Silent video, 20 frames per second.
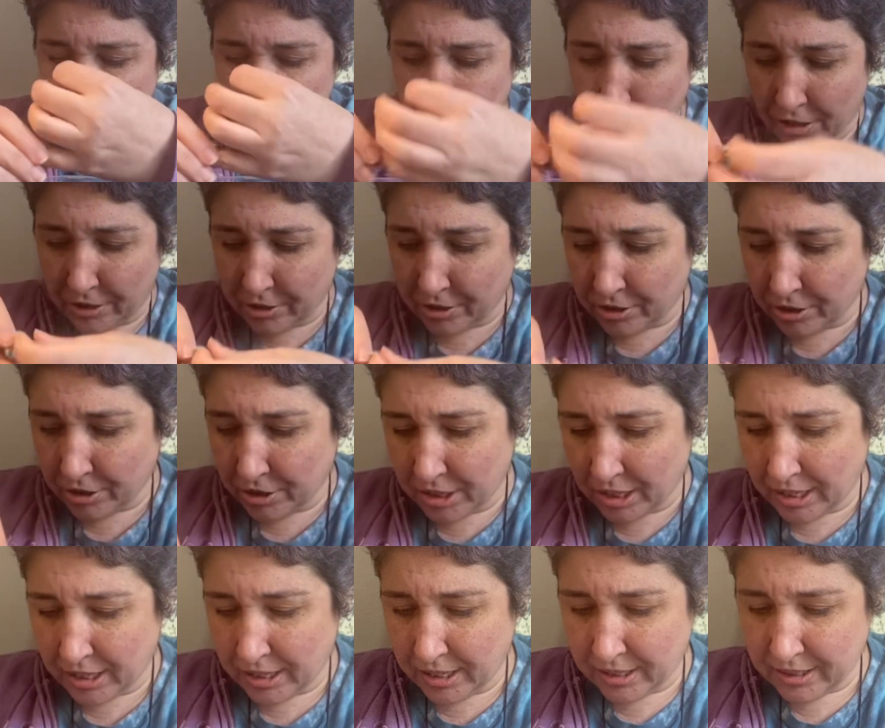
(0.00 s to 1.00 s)
younger
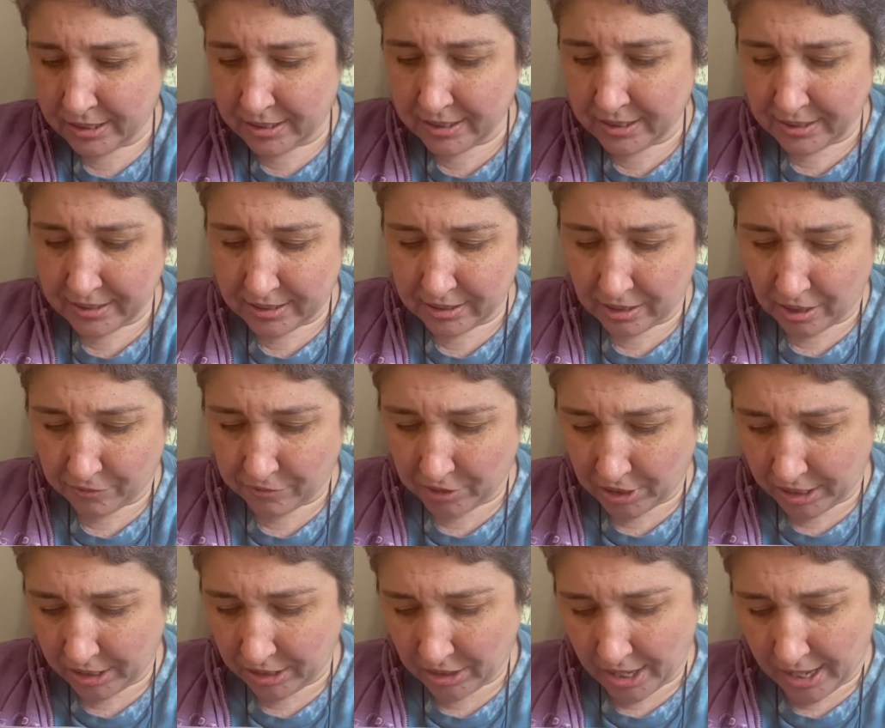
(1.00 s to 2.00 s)
kids and stuff
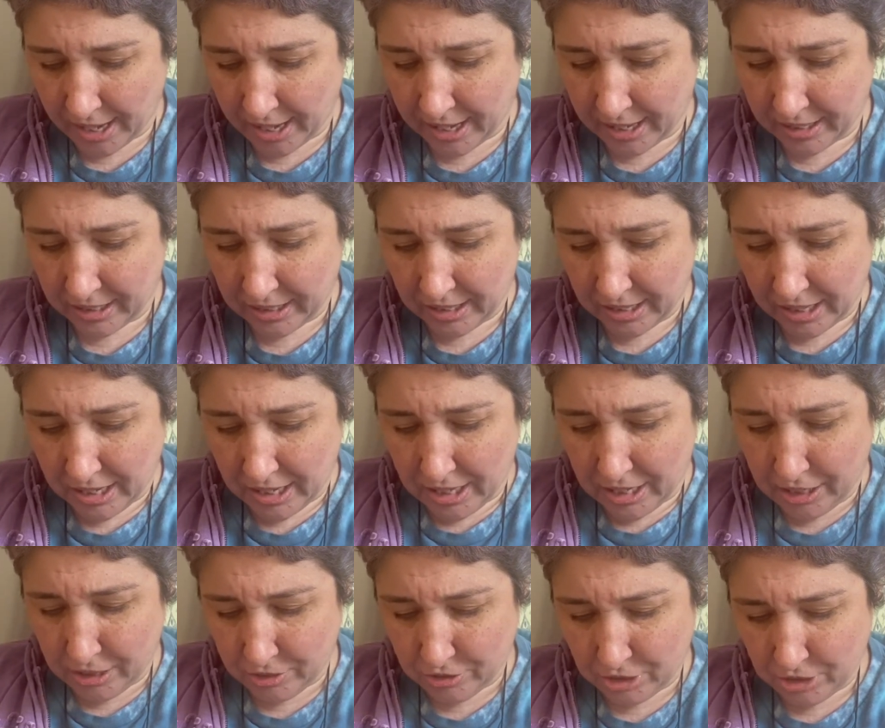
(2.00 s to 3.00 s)
like that.
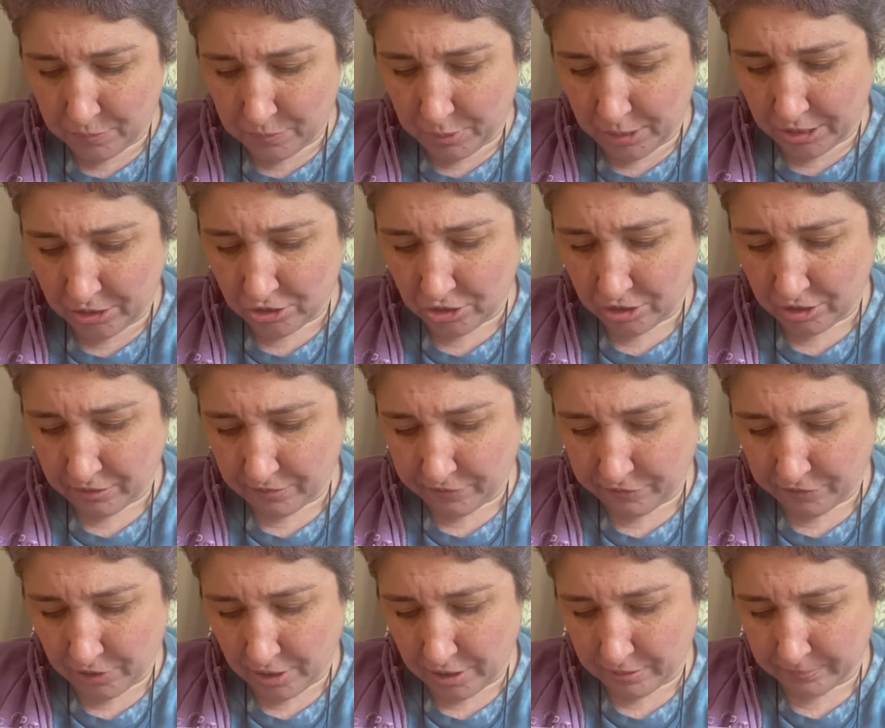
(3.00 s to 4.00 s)
Here's a bunch of
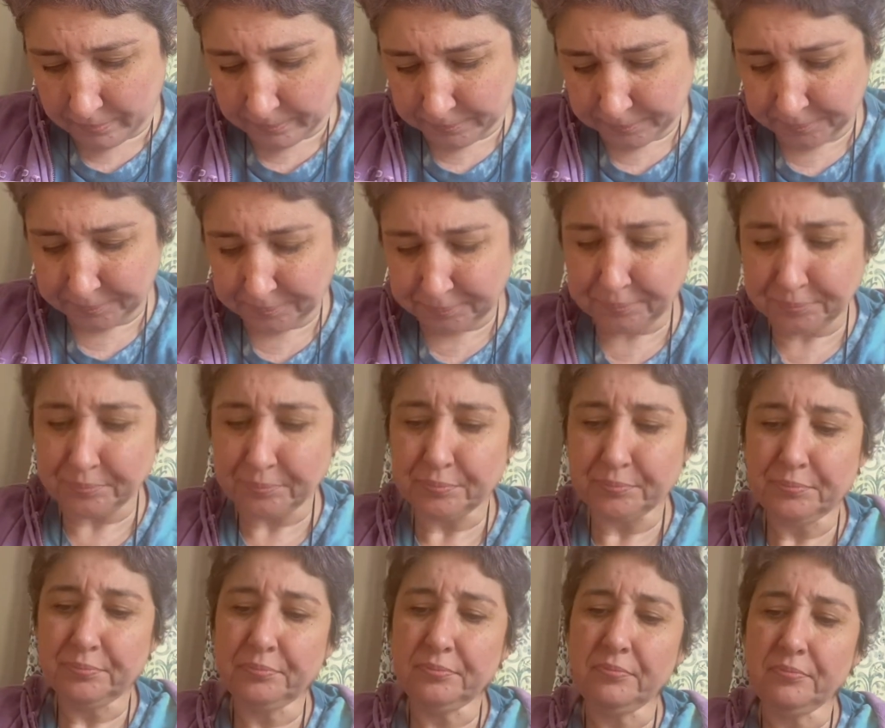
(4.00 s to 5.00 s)

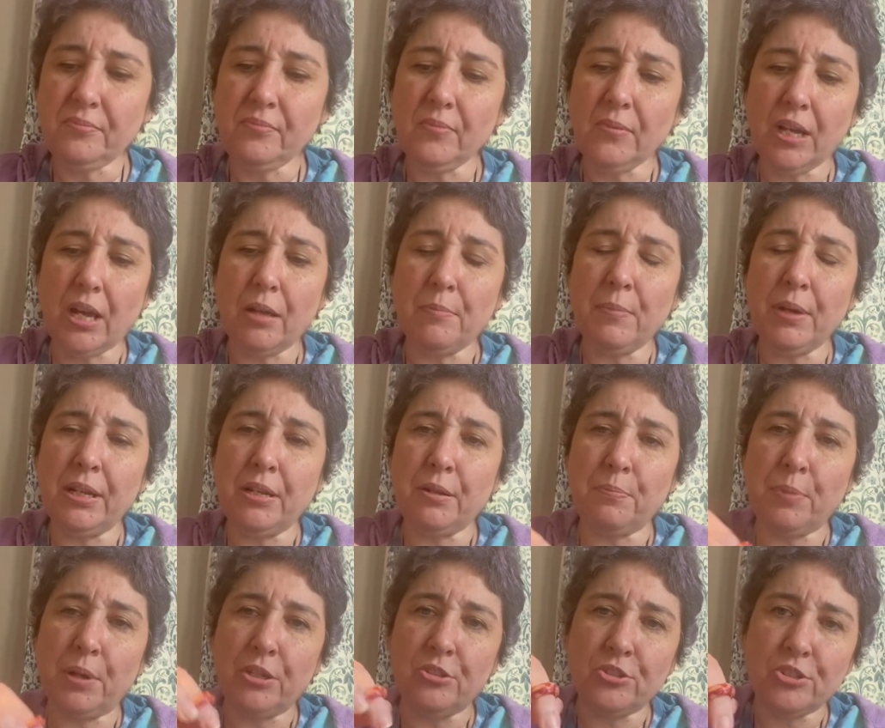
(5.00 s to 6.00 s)
I made a
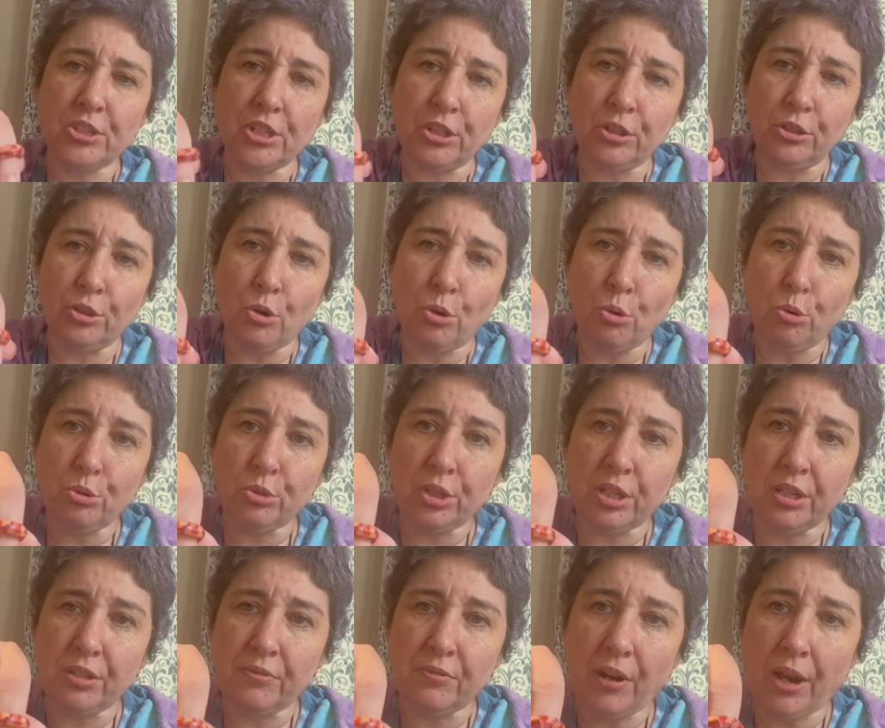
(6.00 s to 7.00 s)
bunch in gold
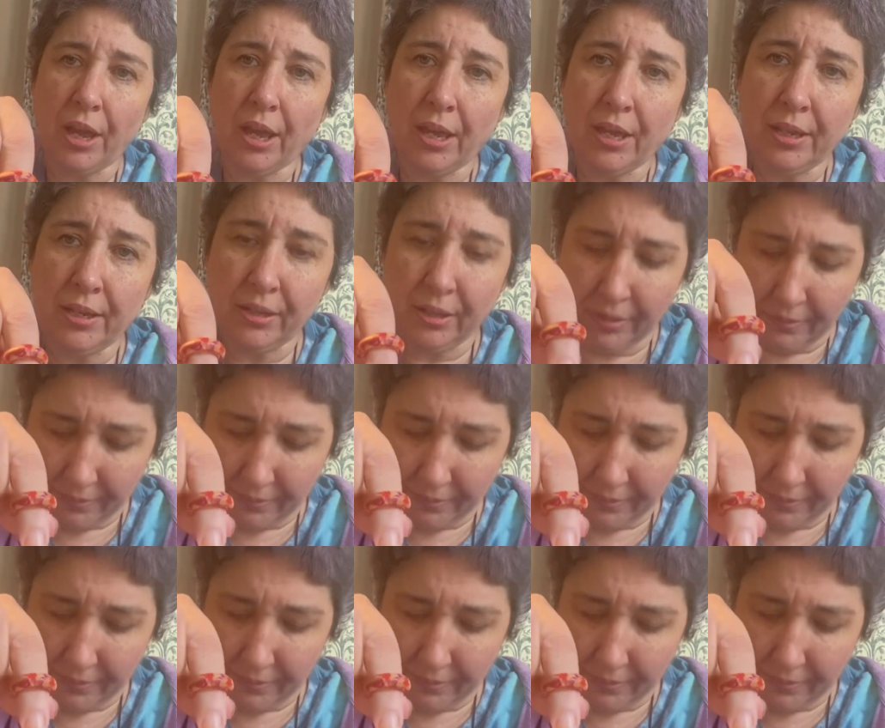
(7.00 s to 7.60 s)
and red.